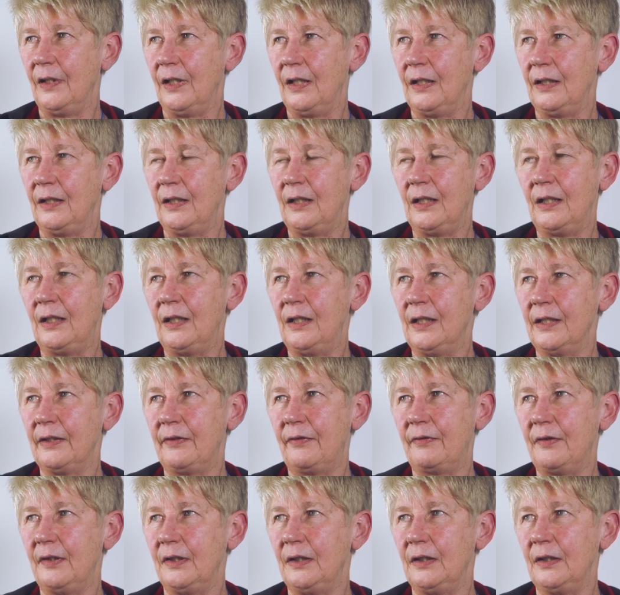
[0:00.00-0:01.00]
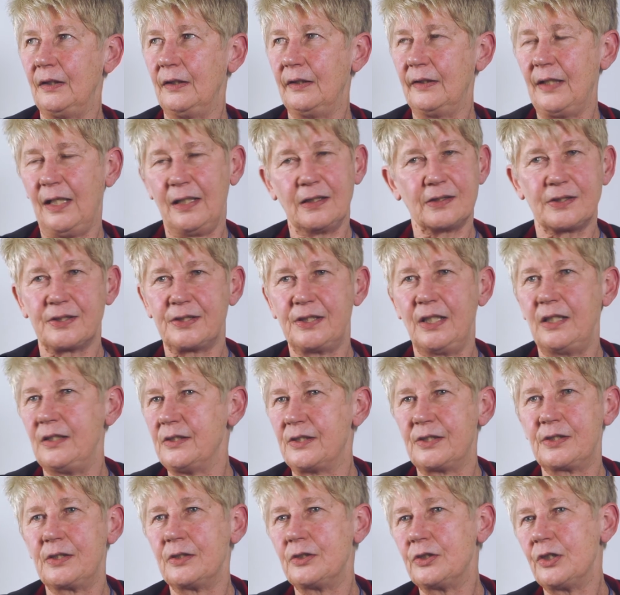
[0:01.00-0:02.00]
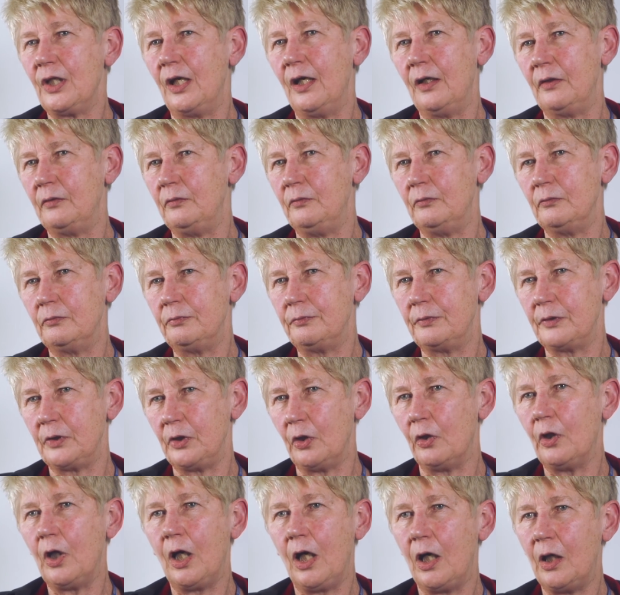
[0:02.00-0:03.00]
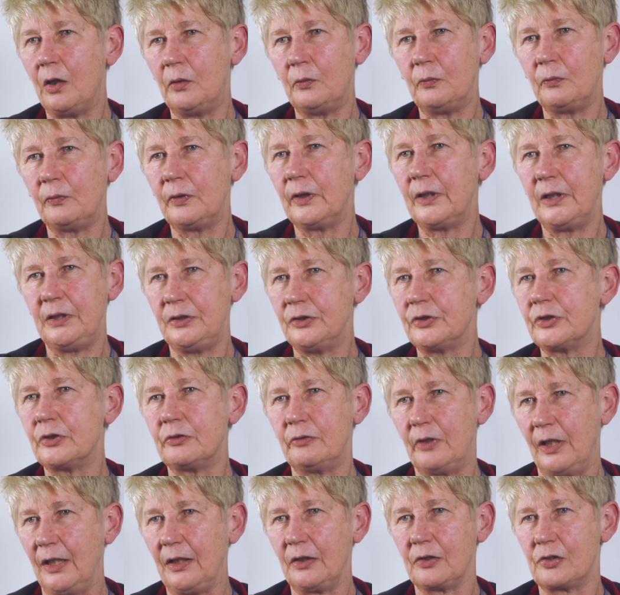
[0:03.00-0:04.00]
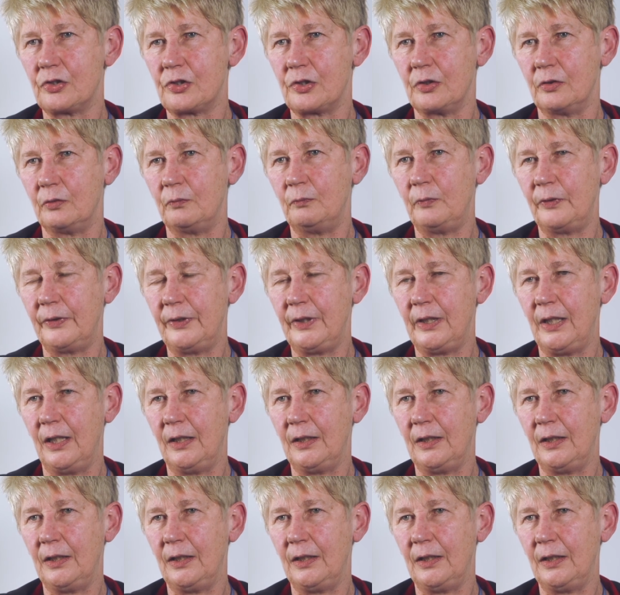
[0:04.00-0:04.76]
I think that sets the tone for your whole interaction with the